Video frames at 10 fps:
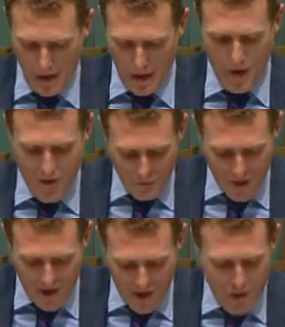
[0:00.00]
And I
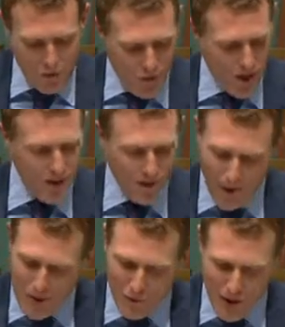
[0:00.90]

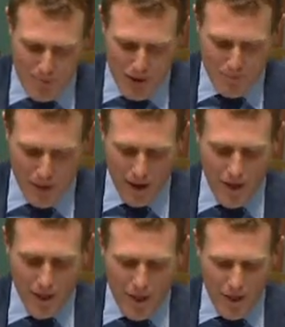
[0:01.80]
find,
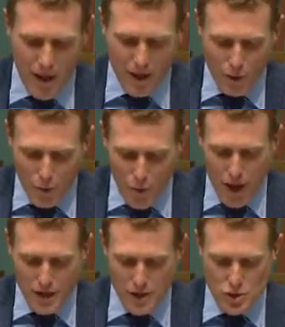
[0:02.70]
member, that
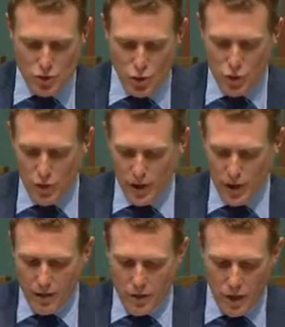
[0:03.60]
quite extraordinary.
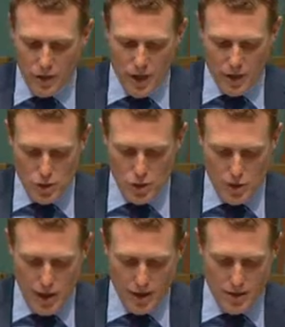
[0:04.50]
And I've noted that
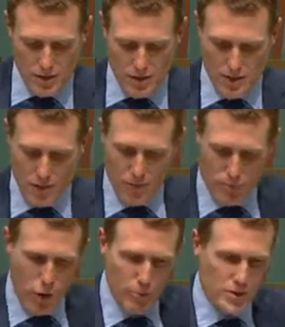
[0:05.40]
2007
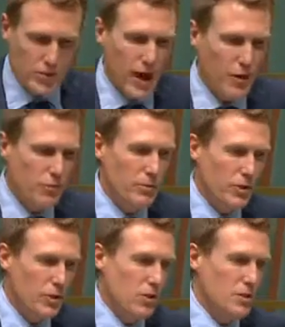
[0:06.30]
promise for $100
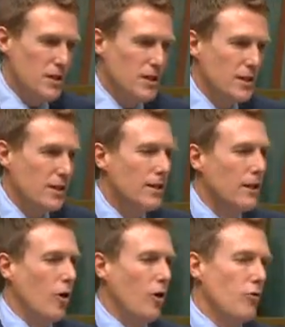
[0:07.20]
million a year,
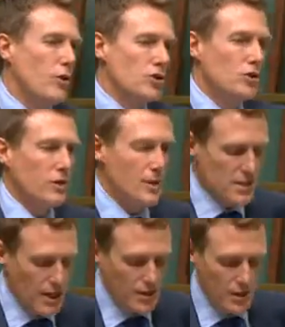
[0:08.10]
of which not a
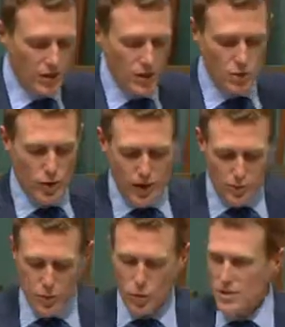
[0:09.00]
cent
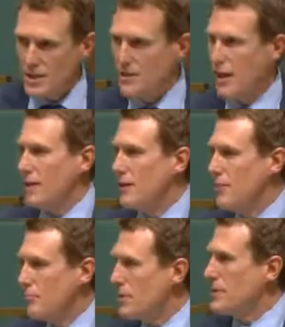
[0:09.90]
eventuated, which wasn't exactly
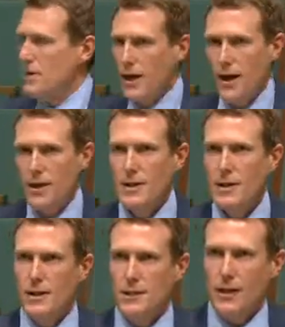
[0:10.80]
the best start
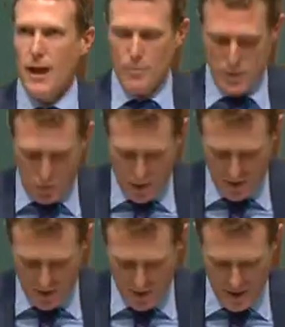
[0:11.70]
to Labor's
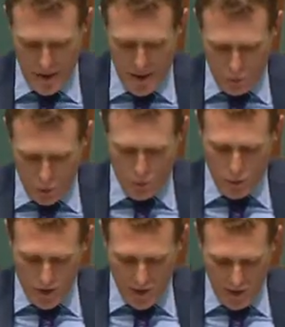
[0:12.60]
promises. What did
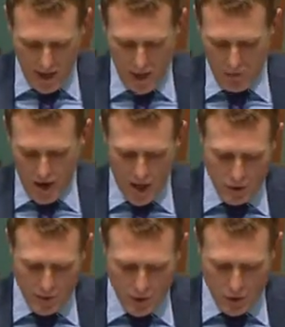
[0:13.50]
we then have? A
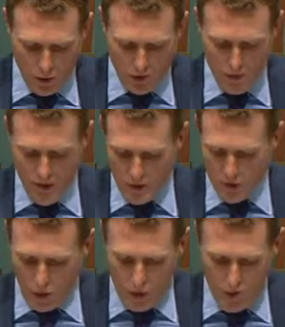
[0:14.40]
$100 million
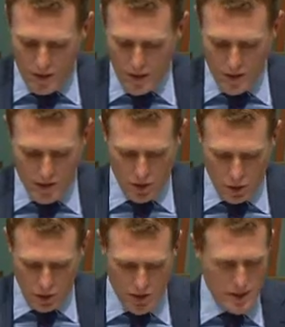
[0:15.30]
fund over years,
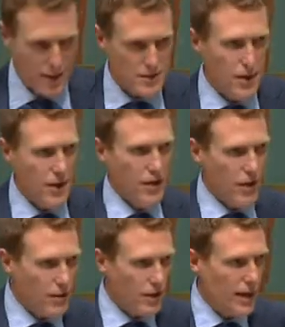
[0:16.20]
not a cent.
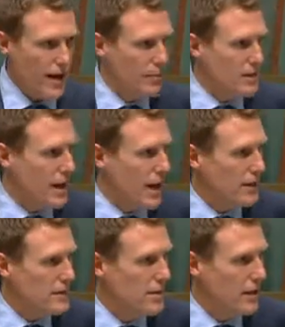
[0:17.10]
Then the carbon
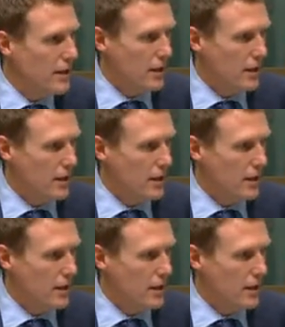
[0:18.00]
tax.